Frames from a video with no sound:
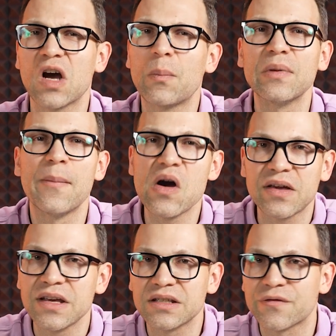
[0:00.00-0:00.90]
a couple of
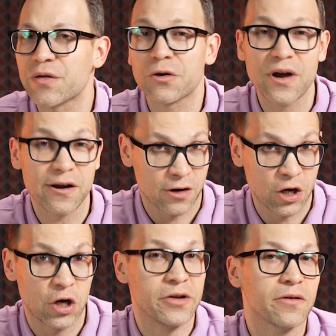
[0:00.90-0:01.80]
monkeys for the greater
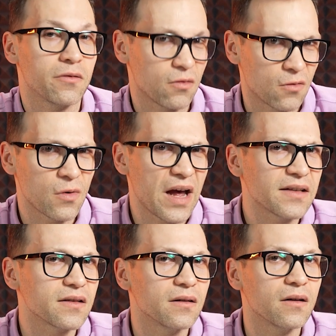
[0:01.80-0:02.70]
good,
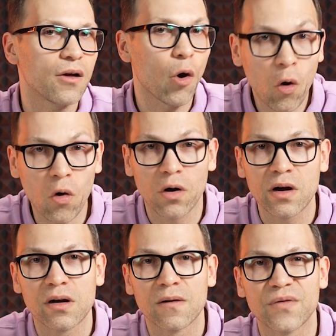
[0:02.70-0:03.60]
right?
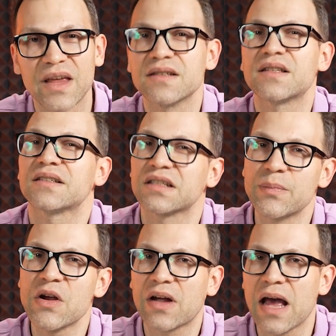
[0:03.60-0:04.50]
Or is this a
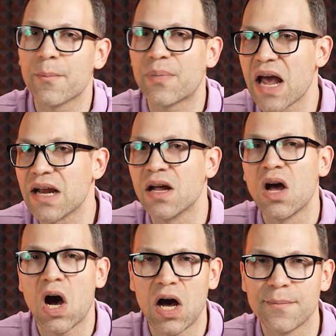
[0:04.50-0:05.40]
smear campaign
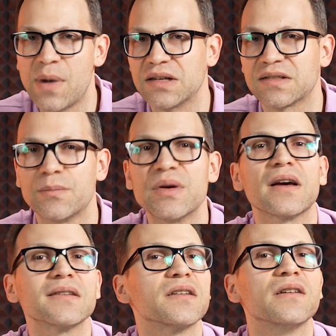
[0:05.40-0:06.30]
on Musk because